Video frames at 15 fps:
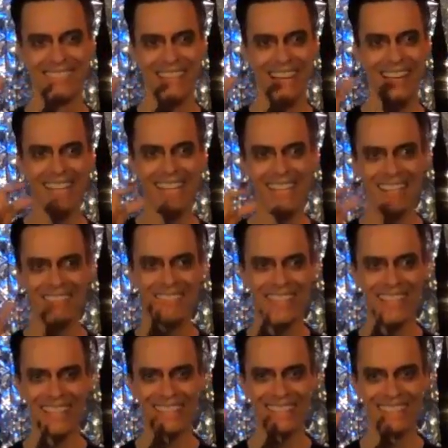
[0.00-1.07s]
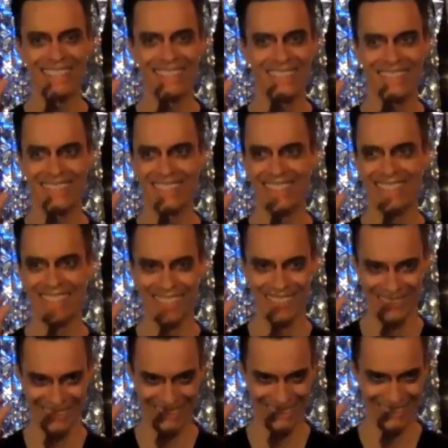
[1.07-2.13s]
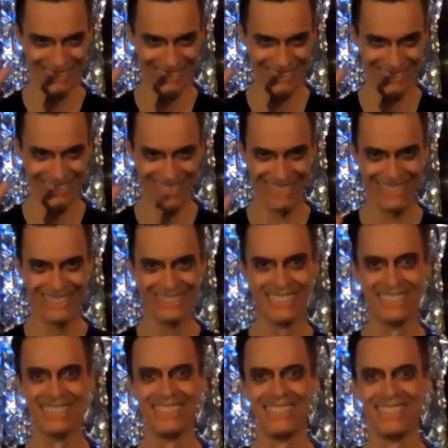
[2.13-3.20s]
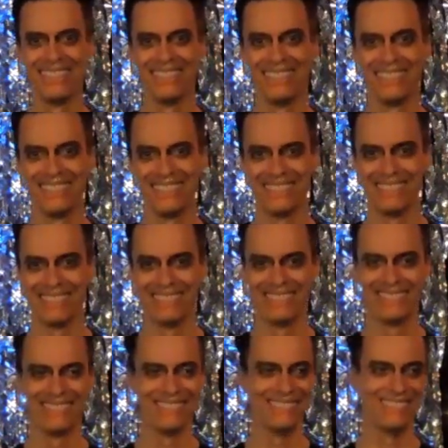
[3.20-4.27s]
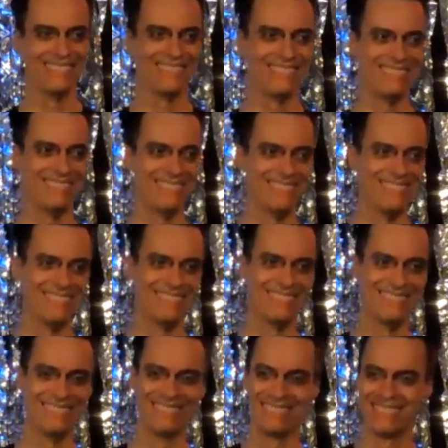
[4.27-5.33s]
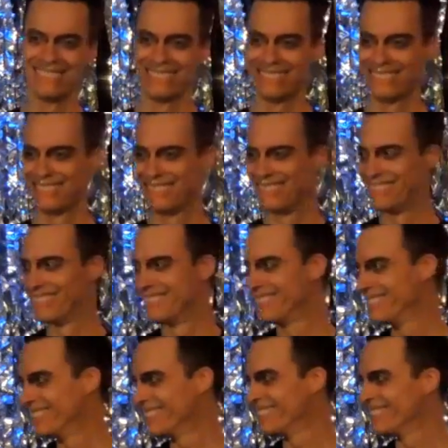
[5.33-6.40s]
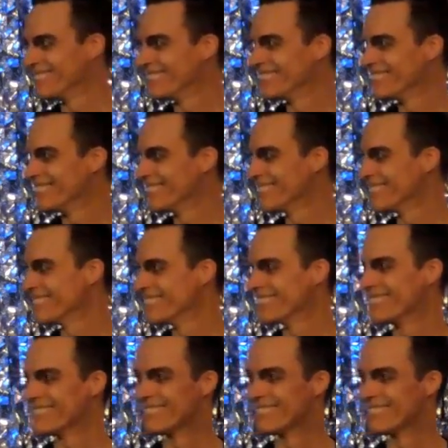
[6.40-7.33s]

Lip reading: This person isn't speaking.